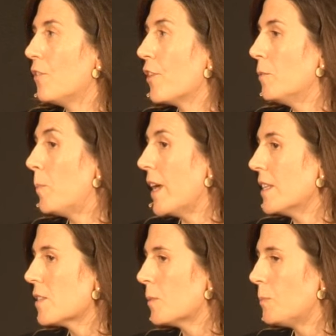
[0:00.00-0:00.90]
different
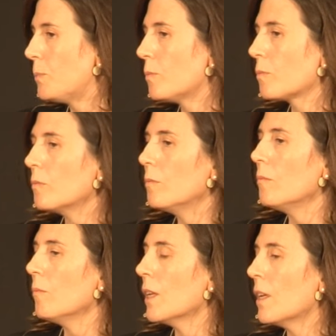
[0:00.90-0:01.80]
pace,
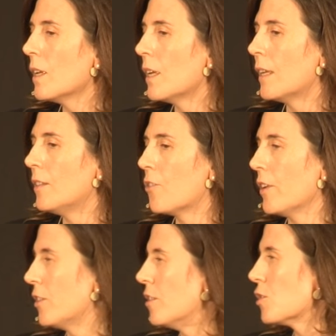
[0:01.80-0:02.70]
the
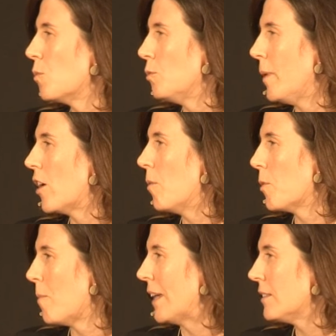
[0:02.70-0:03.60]
returns would be
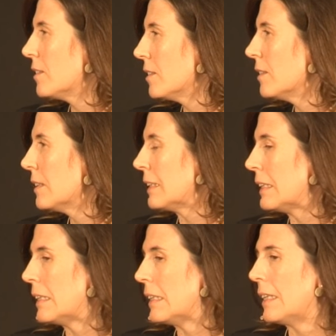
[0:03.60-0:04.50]
compromised.
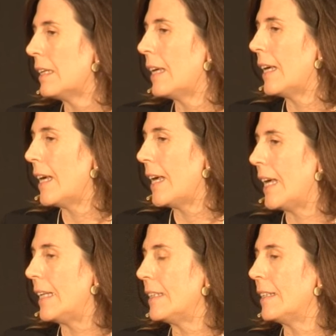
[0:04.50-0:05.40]

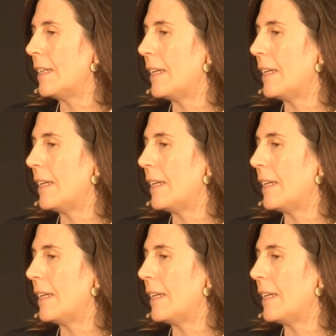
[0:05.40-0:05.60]
And